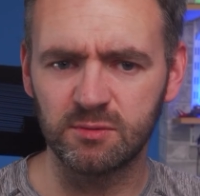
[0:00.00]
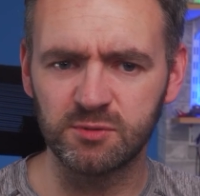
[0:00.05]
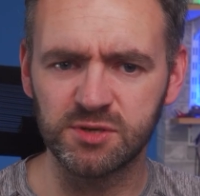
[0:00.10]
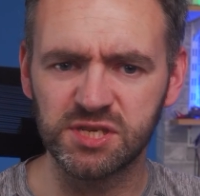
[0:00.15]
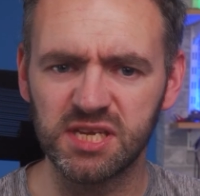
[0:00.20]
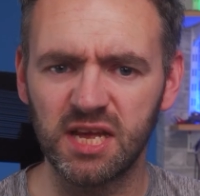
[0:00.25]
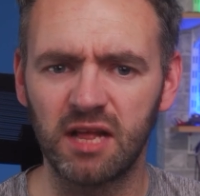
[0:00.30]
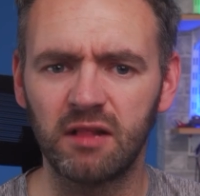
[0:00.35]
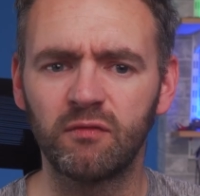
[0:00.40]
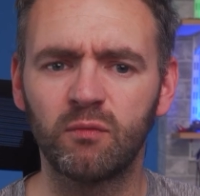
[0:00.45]

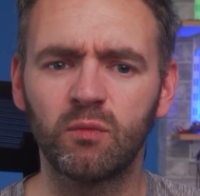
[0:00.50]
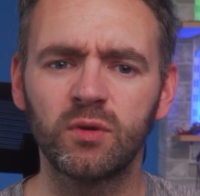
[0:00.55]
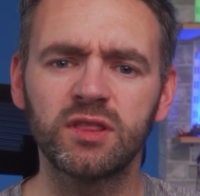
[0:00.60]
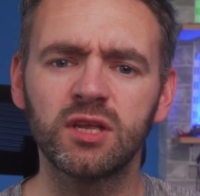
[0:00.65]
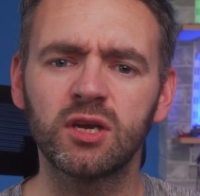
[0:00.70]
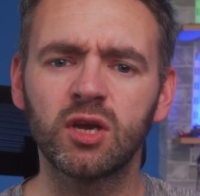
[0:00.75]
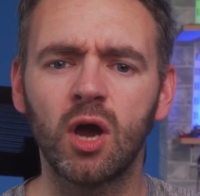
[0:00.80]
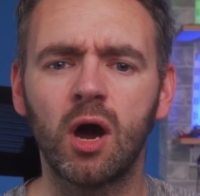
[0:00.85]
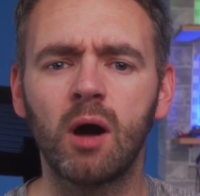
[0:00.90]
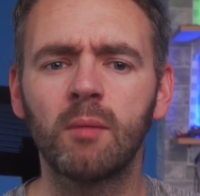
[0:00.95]
ourselves with
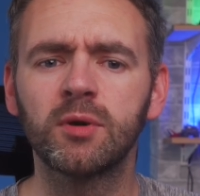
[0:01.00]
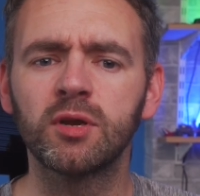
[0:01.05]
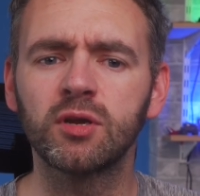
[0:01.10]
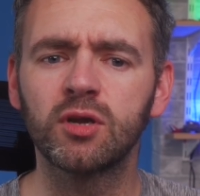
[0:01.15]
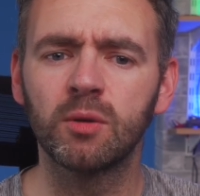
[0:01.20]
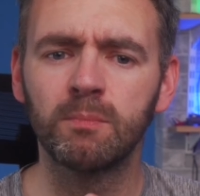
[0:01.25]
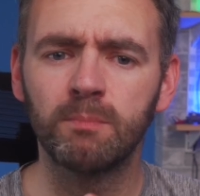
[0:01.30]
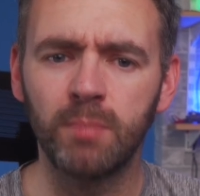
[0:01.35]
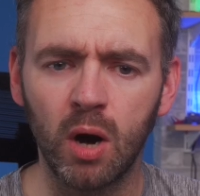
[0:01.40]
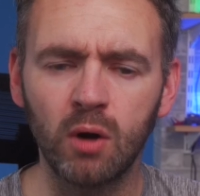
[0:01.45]
the common
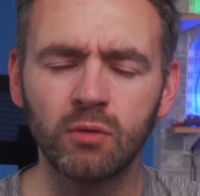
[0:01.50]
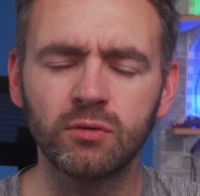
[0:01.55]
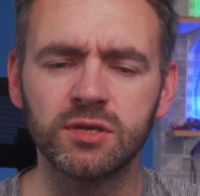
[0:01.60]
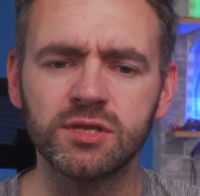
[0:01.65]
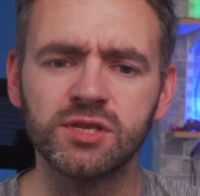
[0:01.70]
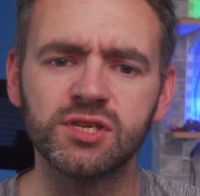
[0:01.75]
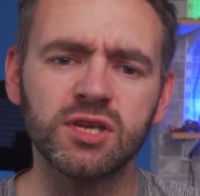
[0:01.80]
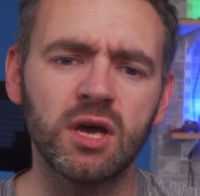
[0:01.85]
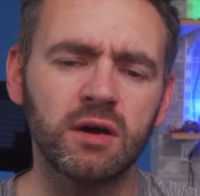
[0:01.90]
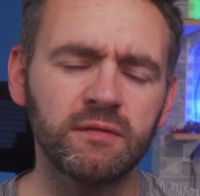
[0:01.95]

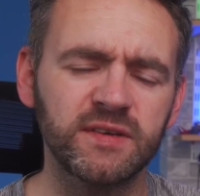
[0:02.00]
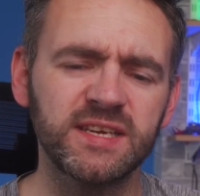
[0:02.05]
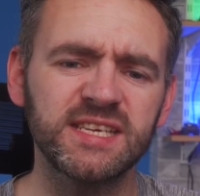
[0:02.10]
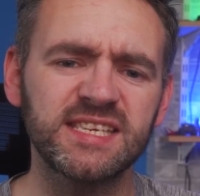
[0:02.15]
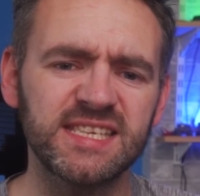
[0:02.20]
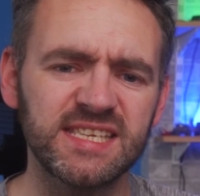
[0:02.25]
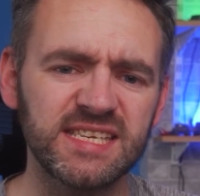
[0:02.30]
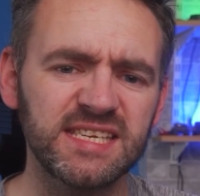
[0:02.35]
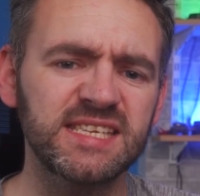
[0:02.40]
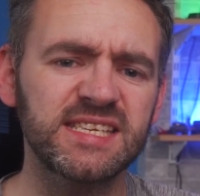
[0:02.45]
components of a
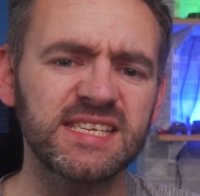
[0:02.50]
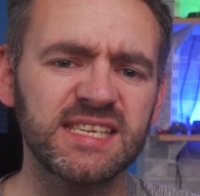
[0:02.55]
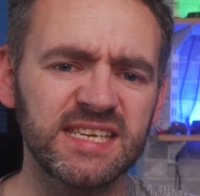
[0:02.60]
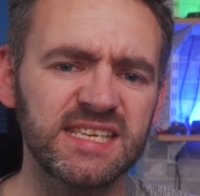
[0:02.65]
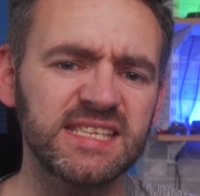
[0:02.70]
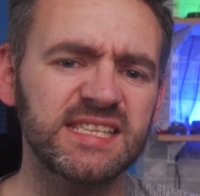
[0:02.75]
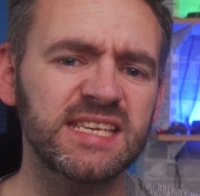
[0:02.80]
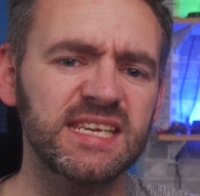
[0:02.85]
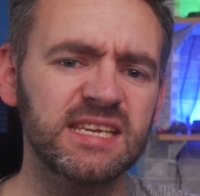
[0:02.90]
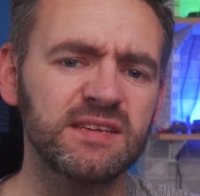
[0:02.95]

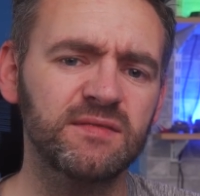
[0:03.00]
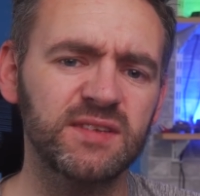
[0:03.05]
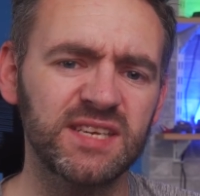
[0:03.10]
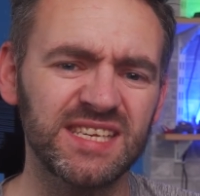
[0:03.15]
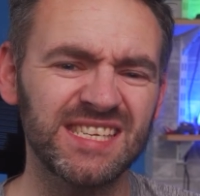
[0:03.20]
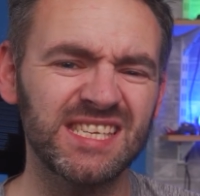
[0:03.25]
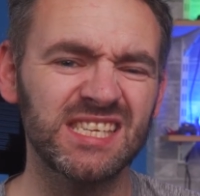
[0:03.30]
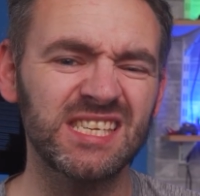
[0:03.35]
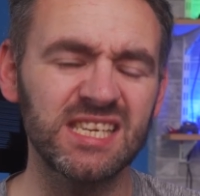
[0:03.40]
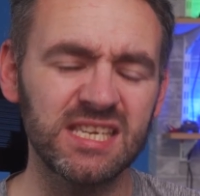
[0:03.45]

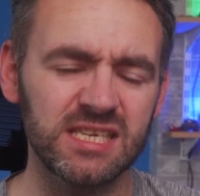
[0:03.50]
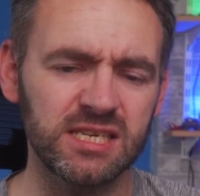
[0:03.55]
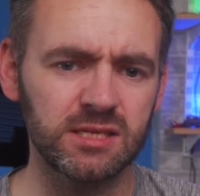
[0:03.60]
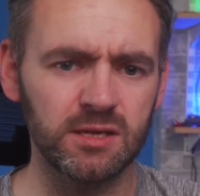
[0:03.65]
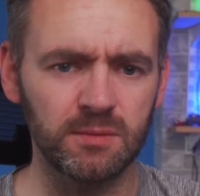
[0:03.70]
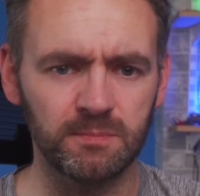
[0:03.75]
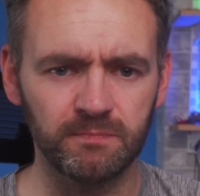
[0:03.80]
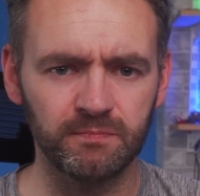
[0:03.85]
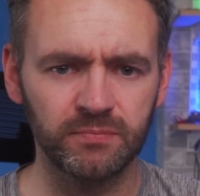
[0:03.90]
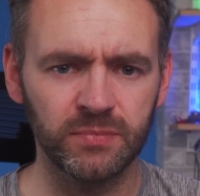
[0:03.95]
CCTV
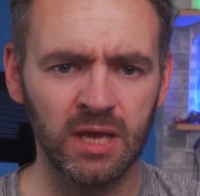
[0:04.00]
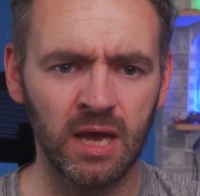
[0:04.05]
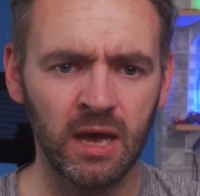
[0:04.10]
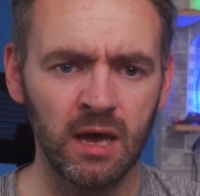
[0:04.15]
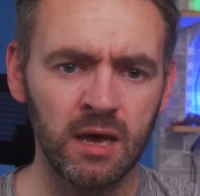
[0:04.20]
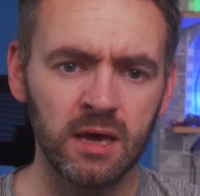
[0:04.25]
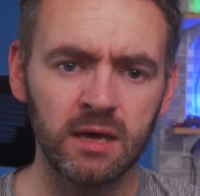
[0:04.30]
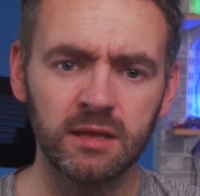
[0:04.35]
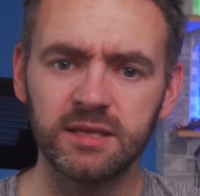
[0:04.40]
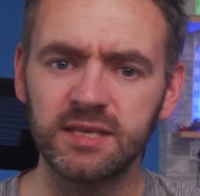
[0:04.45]
system.
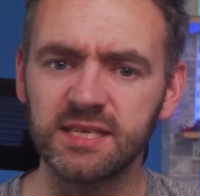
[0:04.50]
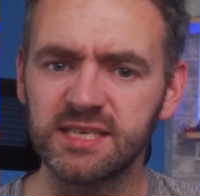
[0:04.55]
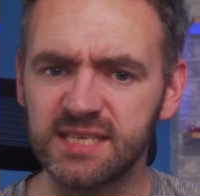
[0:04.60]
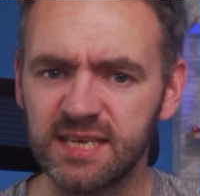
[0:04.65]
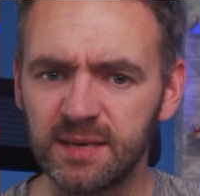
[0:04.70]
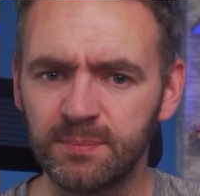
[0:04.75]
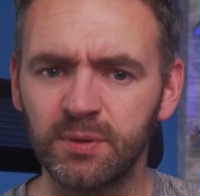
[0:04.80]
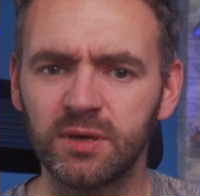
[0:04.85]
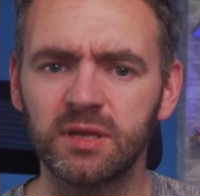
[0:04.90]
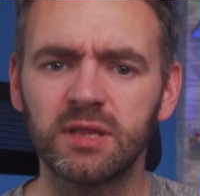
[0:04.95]
These
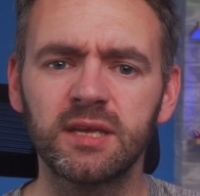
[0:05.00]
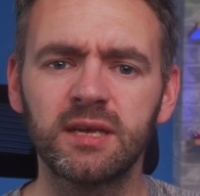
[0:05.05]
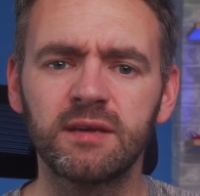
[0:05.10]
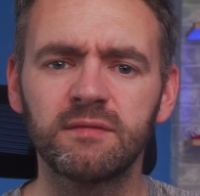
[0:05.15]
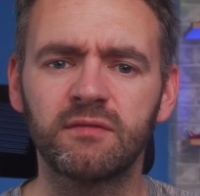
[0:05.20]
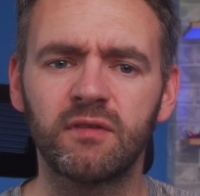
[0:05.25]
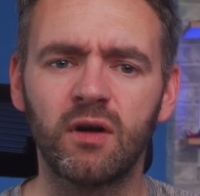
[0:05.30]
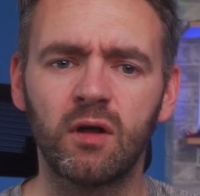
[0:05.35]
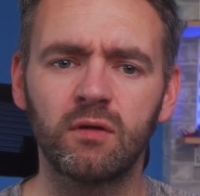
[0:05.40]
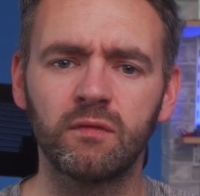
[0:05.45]
typically
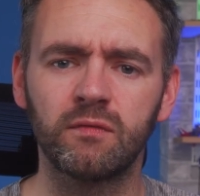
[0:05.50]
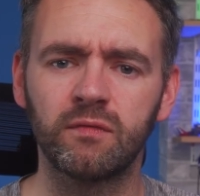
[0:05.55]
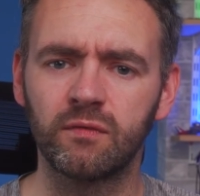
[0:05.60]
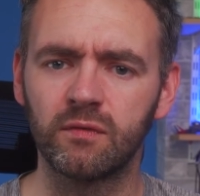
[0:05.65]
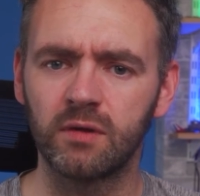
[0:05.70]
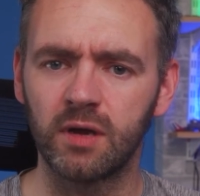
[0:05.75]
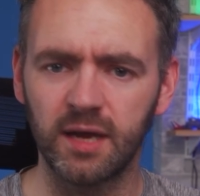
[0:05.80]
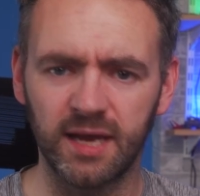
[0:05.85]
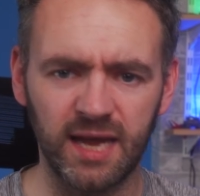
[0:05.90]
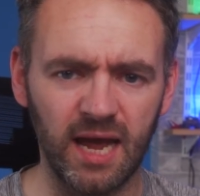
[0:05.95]
involve
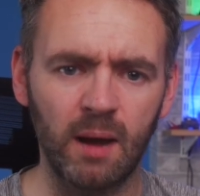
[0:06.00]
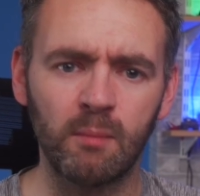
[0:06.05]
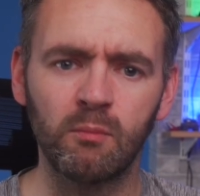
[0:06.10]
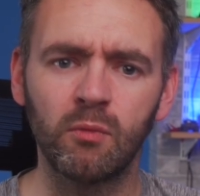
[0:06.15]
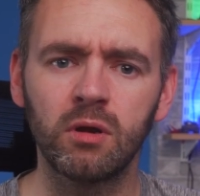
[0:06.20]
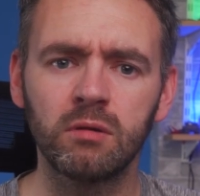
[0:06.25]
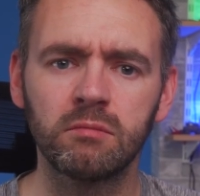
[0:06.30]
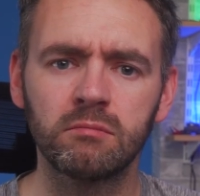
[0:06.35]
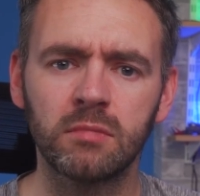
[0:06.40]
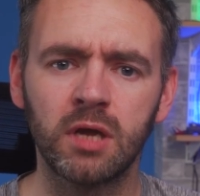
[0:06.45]
a
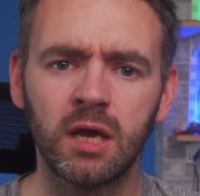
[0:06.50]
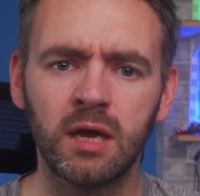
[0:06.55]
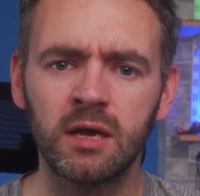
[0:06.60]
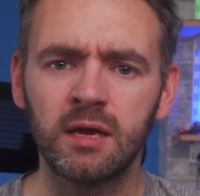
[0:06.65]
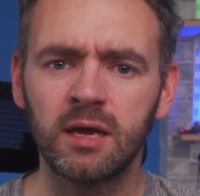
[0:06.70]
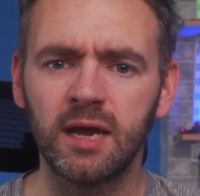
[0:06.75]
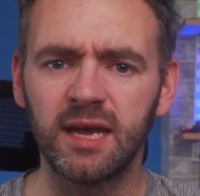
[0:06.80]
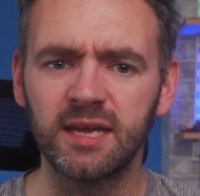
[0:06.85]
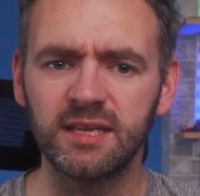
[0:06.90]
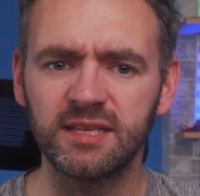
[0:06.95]
camera,
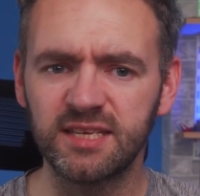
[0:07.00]
a